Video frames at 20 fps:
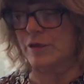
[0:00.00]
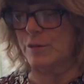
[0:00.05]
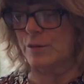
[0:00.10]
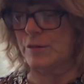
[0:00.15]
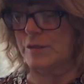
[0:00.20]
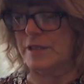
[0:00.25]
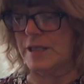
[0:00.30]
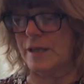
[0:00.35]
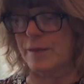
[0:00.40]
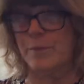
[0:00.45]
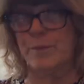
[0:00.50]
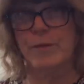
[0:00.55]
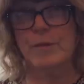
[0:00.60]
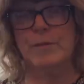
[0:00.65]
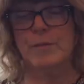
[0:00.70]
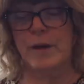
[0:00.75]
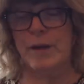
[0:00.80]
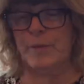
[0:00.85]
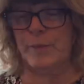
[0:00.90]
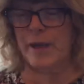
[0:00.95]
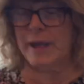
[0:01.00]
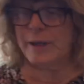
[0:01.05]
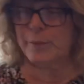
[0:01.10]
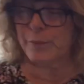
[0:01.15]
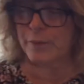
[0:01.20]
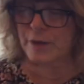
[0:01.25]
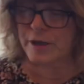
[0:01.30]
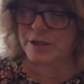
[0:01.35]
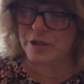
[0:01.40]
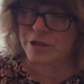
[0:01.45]
to dip my
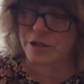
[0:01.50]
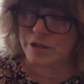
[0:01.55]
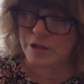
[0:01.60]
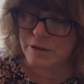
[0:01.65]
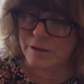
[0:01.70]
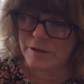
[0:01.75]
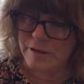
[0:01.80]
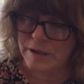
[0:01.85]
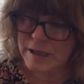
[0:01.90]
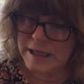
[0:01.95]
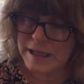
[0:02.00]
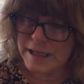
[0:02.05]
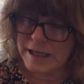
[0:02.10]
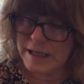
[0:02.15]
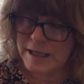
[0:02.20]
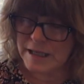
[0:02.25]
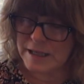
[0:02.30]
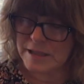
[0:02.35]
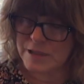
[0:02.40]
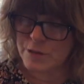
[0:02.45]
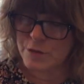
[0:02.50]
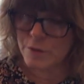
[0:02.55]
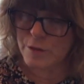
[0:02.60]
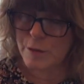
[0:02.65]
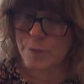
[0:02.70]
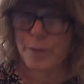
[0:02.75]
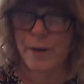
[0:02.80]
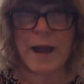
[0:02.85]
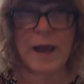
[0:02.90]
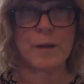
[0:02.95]
paintbrush into
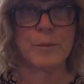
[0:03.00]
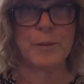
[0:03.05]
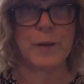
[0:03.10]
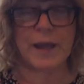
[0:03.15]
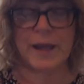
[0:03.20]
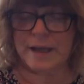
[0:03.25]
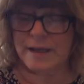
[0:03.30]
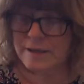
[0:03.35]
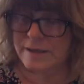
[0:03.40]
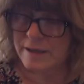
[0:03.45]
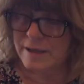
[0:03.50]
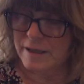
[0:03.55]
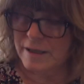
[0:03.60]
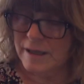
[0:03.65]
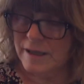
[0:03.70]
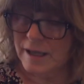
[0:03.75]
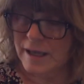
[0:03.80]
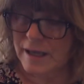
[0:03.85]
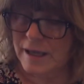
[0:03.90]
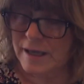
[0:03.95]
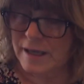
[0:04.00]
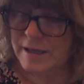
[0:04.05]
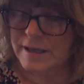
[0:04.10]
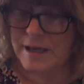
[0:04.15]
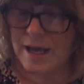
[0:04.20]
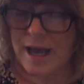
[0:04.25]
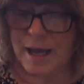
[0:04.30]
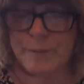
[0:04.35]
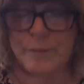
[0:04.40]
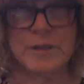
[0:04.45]
the brown paint
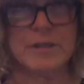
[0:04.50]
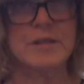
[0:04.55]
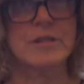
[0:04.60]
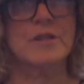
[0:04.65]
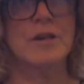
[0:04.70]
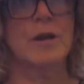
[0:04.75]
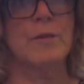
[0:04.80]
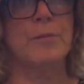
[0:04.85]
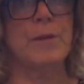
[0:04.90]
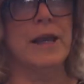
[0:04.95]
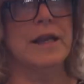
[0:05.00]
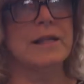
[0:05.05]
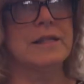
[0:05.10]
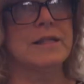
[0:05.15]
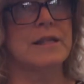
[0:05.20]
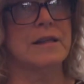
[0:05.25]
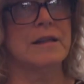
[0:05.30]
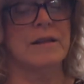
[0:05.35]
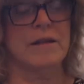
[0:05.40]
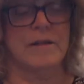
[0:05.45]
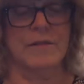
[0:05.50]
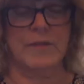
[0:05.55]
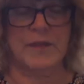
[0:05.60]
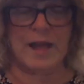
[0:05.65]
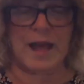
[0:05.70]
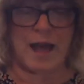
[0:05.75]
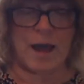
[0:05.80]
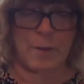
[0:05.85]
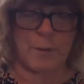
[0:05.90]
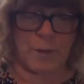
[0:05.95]
and I'm gonna start painting the
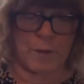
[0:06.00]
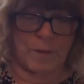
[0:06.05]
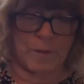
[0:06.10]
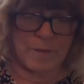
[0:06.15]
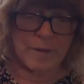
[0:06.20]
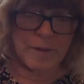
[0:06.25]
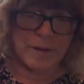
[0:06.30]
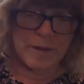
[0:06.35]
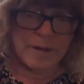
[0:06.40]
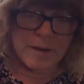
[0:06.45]
owl.